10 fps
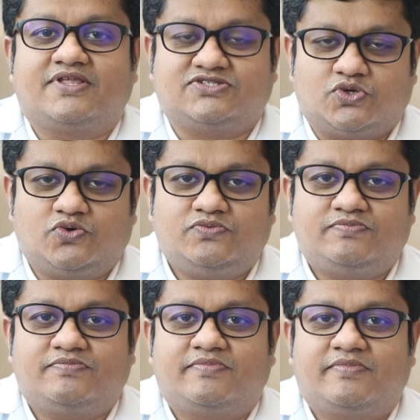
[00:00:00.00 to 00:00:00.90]
So,
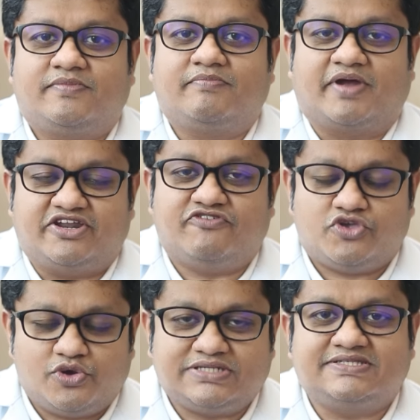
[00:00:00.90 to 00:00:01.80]
my dear
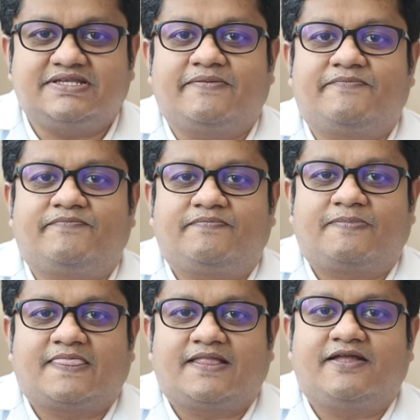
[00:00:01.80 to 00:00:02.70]
viewers,
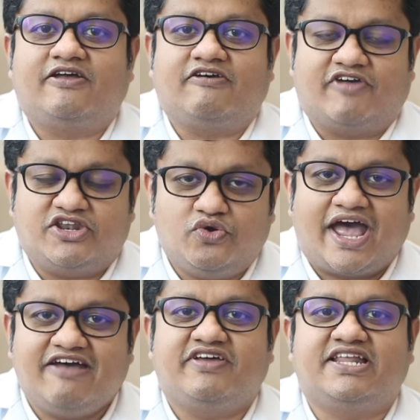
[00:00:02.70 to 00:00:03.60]
when you
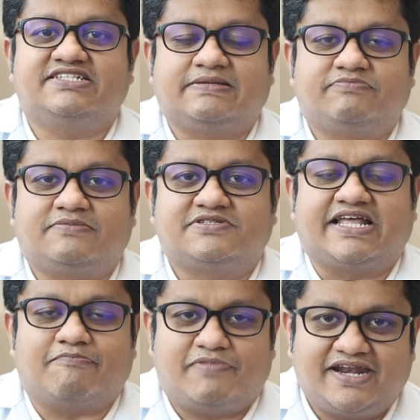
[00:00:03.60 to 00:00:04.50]
have any symptoms
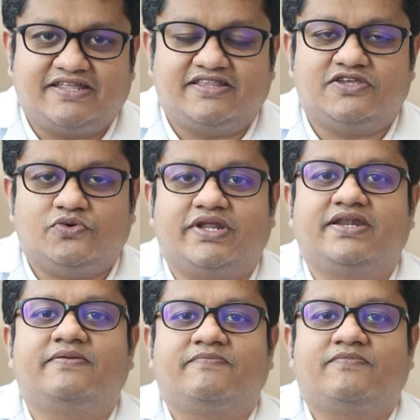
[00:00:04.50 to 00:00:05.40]
like blood in the
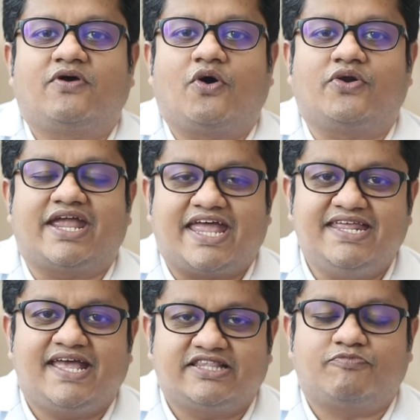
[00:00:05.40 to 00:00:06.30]
urine or
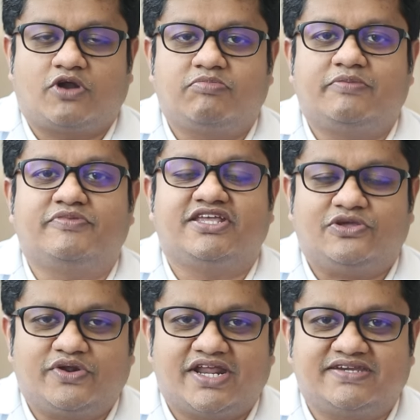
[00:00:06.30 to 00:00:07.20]
any other problem in the
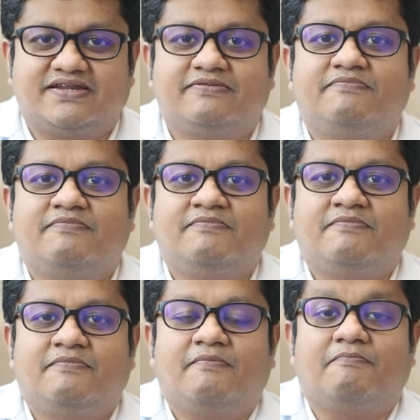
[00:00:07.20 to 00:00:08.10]
urination,
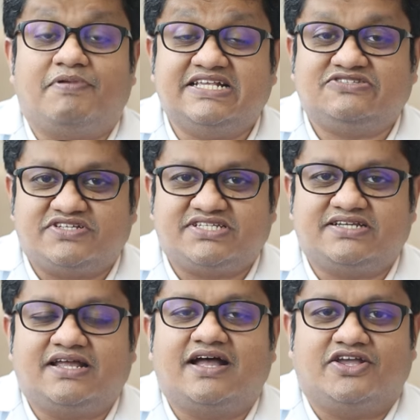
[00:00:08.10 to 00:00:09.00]
please
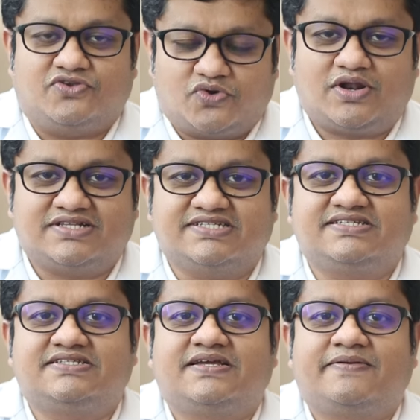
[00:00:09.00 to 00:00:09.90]
visit a
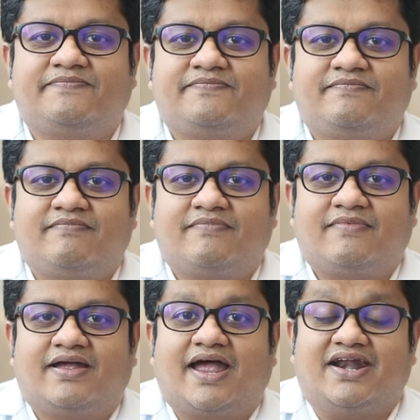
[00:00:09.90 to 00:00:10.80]
urologist,
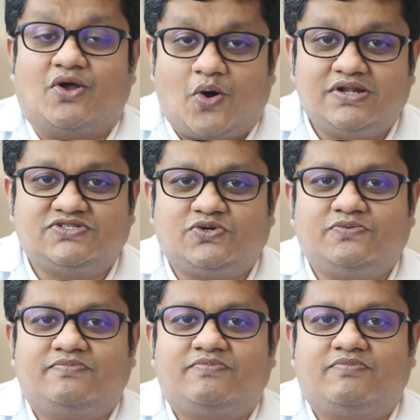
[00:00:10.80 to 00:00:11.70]
and also